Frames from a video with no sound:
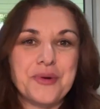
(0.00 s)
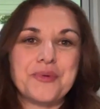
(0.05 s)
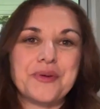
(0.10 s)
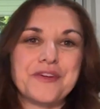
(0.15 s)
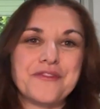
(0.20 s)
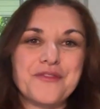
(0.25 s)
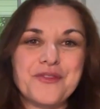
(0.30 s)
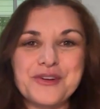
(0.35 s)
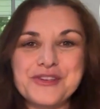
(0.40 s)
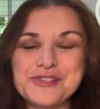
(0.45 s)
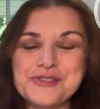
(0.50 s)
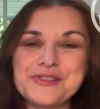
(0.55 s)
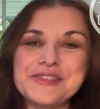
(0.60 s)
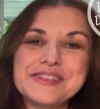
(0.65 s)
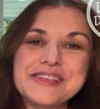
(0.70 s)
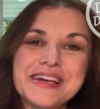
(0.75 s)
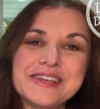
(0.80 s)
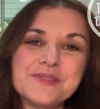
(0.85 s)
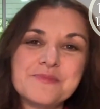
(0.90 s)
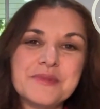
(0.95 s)
reinforcer
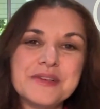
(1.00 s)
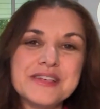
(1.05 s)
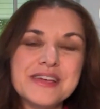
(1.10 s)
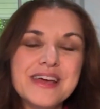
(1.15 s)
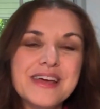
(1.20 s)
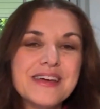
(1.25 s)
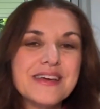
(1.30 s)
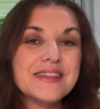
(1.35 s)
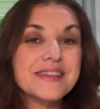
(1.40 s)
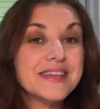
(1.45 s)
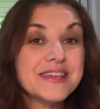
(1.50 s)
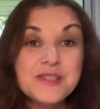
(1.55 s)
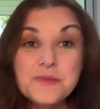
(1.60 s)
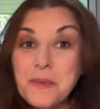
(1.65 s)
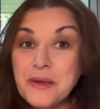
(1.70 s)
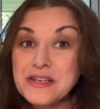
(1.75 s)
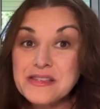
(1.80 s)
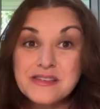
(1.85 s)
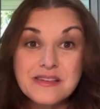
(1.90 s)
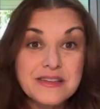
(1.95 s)
assessment. This
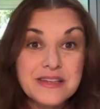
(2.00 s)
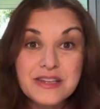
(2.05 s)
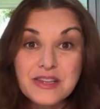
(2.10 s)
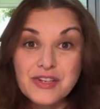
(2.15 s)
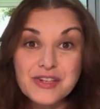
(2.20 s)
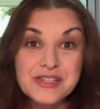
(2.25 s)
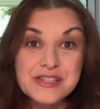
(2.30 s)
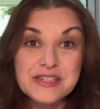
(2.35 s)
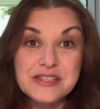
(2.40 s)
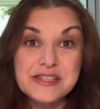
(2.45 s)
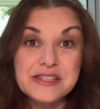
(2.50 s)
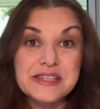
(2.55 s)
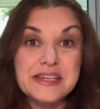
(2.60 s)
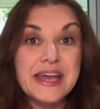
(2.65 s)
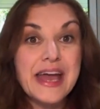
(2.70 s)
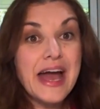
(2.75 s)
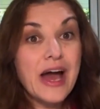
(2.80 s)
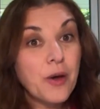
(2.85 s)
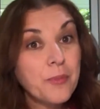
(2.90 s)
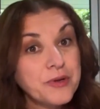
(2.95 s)
basically looks to see
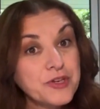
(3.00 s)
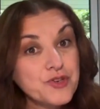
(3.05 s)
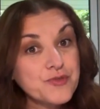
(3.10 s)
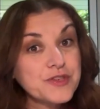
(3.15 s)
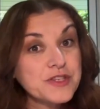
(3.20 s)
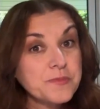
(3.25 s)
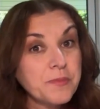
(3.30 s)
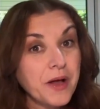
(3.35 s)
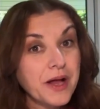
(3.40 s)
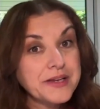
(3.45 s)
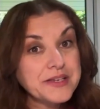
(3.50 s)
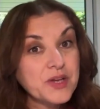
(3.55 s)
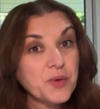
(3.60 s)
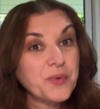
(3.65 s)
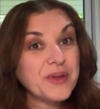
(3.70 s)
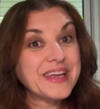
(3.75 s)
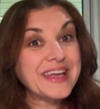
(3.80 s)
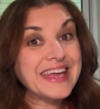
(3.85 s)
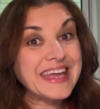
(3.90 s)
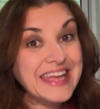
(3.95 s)
how much responding we
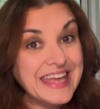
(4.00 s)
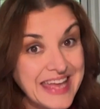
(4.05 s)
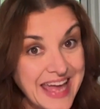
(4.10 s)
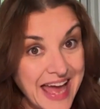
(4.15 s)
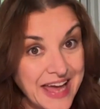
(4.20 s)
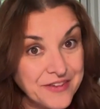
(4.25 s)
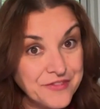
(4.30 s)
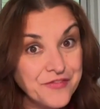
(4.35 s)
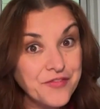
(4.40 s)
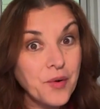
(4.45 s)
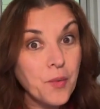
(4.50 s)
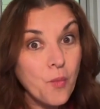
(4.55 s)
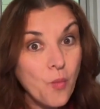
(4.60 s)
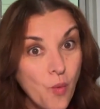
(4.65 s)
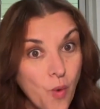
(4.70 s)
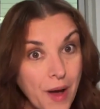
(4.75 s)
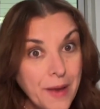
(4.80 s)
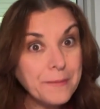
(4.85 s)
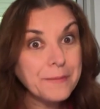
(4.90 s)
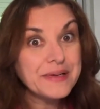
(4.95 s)
can get from
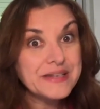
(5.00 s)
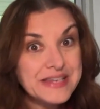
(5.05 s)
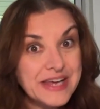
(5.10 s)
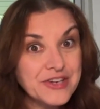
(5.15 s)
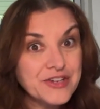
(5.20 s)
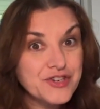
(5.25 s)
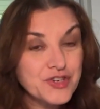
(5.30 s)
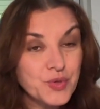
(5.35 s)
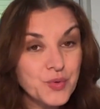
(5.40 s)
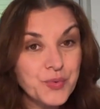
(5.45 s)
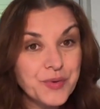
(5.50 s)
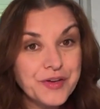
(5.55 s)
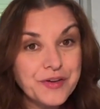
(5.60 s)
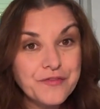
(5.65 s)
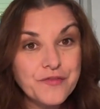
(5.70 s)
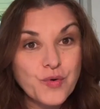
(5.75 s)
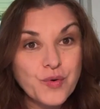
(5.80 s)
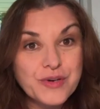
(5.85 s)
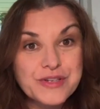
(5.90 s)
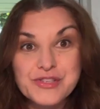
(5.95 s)
one potential
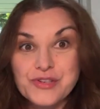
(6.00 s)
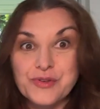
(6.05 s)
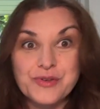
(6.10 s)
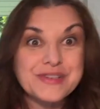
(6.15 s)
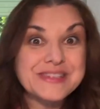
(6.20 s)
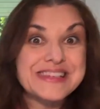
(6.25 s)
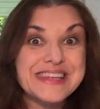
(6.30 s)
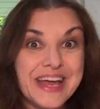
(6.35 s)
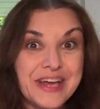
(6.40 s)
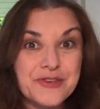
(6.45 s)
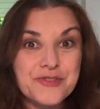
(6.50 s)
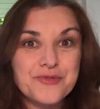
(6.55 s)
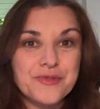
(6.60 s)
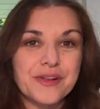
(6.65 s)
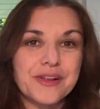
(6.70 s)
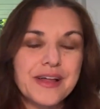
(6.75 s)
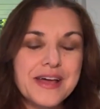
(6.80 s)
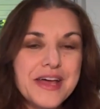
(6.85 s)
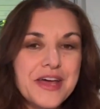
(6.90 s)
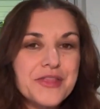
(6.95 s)
reinforcer or schedule.
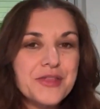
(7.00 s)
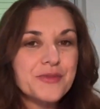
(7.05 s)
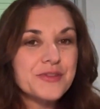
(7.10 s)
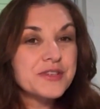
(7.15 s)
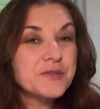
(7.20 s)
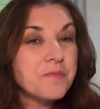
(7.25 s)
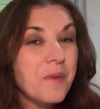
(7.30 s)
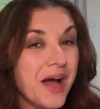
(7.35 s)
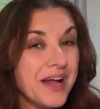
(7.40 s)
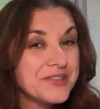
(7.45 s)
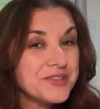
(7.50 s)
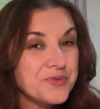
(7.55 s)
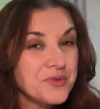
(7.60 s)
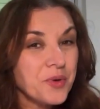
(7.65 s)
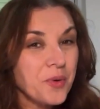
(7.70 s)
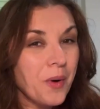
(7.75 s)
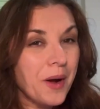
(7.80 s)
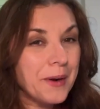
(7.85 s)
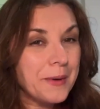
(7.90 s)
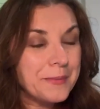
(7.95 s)
The response
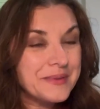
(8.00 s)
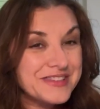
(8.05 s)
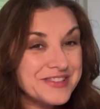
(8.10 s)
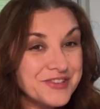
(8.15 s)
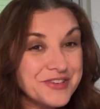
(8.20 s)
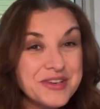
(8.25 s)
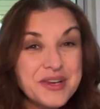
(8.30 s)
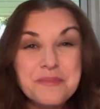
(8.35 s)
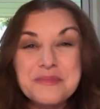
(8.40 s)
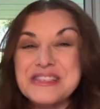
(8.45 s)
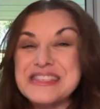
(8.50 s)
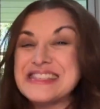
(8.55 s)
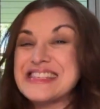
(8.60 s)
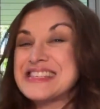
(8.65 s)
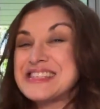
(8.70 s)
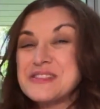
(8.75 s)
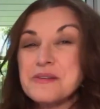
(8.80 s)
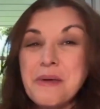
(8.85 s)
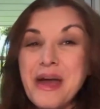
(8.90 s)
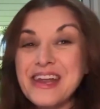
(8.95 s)
requirements are going to be
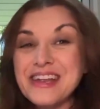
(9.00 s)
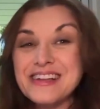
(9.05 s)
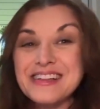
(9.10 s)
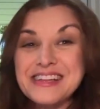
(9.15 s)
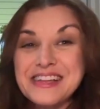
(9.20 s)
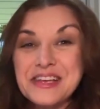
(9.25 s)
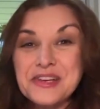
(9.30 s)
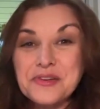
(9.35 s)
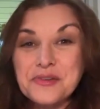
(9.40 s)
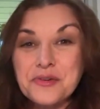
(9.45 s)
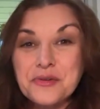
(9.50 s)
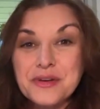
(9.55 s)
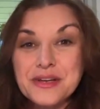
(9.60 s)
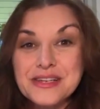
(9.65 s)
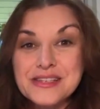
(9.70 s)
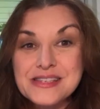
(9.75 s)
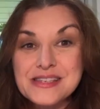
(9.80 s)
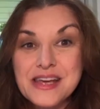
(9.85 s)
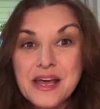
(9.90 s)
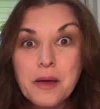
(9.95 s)
systematically
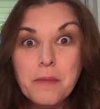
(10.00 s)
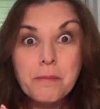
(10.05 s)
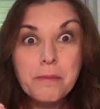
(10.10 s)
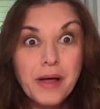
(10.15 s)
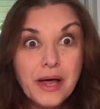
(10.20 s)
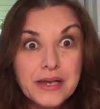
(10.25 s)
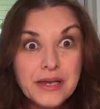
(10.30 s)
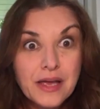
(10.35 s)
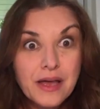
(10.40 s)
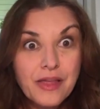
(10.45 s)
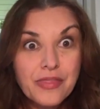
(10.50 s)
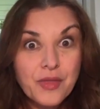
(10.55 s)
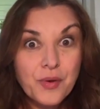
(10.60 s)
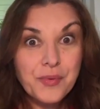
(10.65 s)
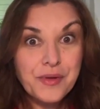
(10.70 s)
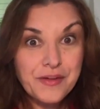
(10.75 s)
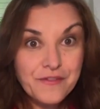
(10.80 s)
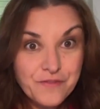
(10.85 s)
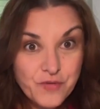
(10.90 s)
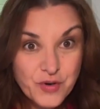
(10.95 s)
increased, but the
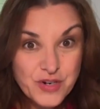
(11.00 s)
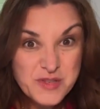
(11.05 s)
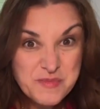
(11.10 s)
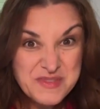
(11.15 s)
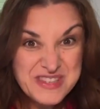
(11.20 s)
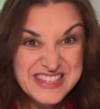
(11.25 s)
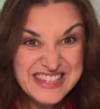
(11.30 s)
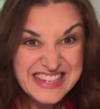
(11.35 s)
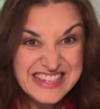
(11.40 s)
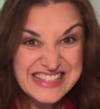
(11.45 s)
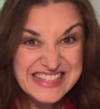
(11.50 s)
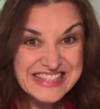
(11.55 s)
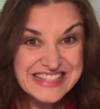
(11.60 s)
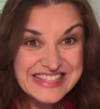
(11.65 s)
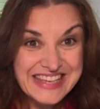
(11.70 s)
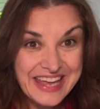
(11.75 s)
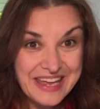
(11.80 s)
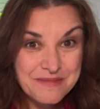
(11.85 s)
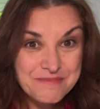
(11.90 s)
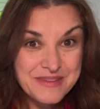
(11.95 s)
reinforcement stays the
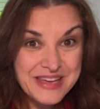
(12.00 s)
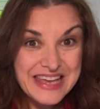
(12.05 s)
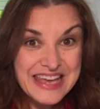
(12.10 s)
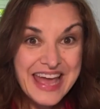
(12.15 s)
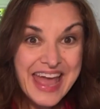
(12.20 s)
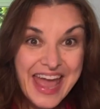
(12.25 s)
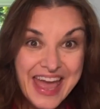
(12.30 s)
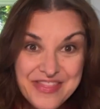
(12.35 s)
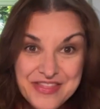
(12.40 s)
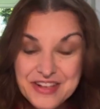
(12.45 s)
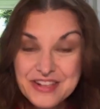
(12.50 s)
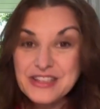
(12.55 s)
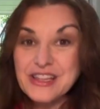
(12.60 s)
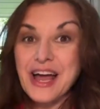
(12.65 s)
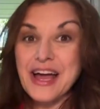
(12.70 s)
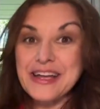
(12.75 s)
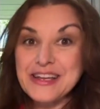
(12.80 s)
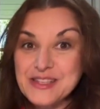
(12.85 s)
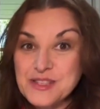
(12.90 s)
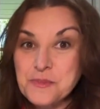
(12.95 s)
same. And the
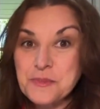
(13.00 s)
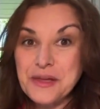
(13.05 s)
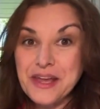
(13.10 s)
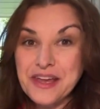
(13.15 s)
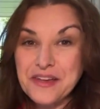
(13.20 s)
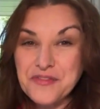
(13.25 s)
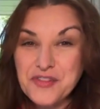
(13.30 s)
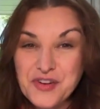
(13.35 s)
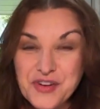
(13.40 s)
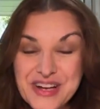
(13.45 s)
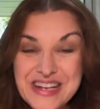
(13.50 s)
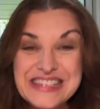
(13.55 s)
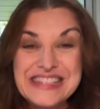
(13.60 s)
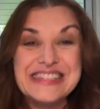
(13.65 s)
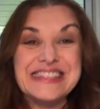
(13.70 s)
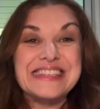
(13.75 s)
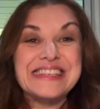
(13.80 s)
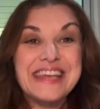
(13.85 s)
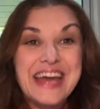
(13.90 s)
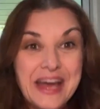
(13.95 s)
client's behavior
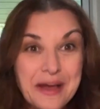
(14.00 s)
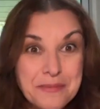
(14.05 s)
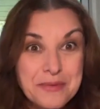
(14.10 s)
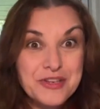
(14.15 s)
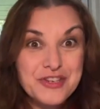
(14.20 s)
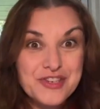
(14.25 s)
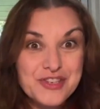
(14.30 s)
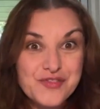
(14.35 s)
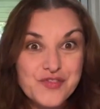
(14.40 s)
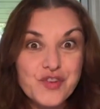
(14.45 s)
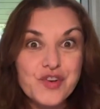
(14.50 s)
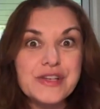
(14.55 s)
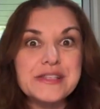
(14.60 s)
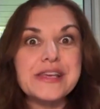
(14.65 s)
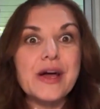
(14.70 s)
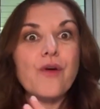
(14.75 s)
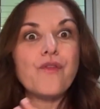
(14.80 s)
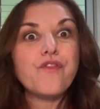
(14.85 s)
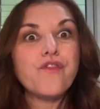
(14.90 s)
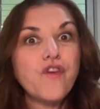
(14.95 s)
establishes for us
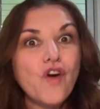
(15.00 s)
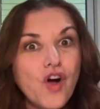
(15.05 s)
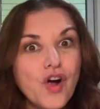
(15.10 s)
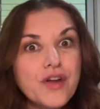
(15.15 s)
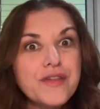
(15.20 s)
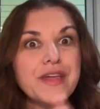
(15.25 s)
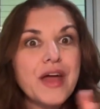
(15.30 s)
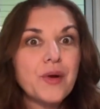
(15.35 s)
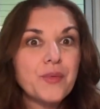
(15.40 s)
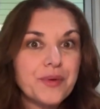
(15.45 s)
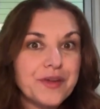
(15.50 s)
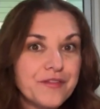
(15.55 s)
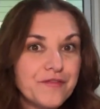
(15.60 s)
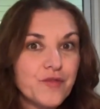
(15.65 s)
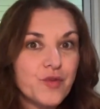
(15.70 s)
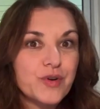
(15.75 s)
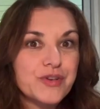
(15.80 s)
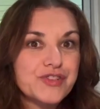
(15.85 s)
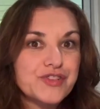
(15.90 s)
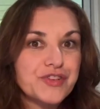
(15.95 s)
how far that
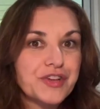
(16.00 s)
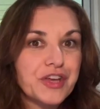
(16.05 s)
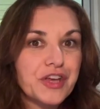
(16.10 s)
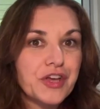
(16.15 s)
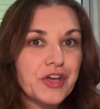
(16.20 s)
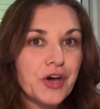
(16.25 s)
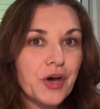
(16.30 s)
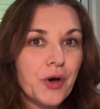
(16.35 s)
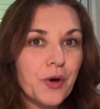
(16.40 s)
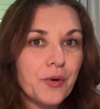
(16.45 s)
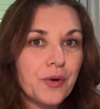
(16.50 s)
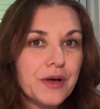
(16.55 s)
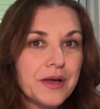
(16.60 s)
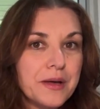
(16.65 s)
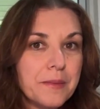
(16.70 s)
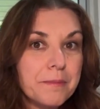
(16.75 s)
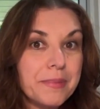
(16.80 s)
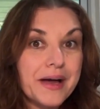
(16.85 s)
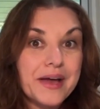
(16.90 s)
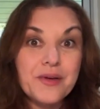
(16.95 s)
reinforcer can go
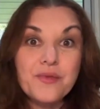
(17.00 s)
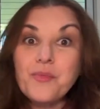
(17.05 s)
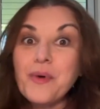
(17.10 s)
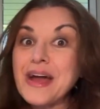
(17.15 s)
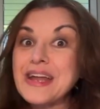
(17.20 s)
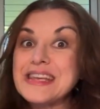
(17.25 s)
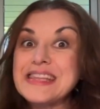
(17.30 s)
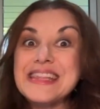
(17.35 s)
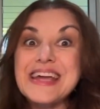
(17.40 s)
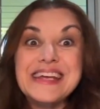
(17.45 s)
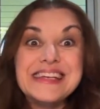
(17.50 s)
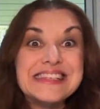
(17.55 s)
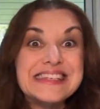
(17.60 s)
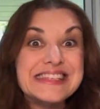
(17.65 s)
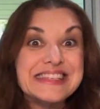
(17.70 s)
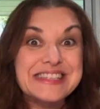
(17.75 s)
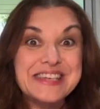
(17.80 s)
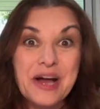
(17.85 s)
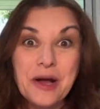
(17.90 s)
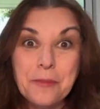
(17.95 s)
by when they
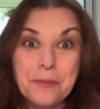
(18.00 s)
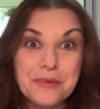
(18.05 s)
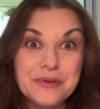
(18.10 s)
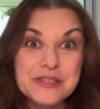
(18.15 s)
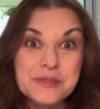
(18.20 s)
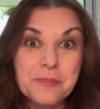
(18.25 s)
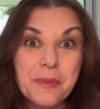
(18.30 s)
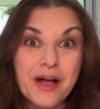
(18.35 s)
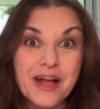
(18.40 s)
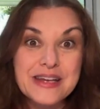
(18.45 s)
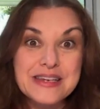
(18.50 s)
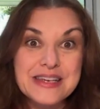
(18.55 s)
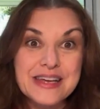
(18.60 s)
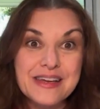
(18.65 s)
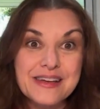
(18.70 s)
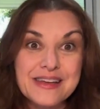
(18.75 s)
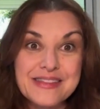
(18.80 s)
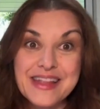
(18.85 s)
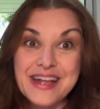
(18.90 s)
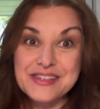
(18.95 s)
stop responding.
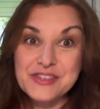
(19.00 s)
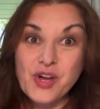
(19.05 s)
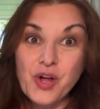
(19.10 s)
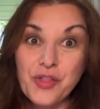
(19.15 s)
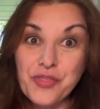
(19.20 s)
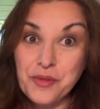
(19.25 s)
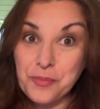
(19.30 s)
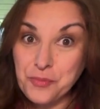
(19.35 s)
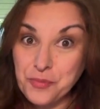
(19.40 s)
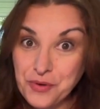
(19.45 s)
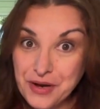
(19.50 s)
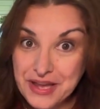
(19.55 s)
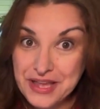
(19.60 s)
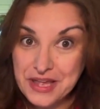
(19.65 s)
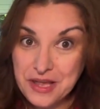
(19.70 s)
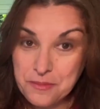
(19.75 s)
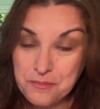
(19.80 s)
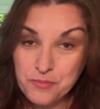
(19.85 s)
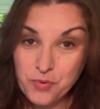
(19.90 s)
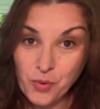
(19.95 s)
And that's called the
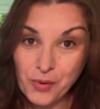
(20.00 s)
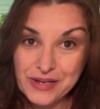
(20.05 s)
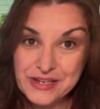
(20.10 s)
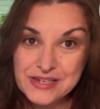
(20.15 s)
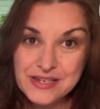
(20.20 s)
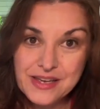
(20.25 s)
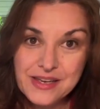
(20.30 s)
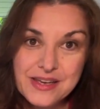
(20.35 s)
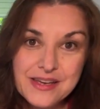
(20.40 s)
breaking point.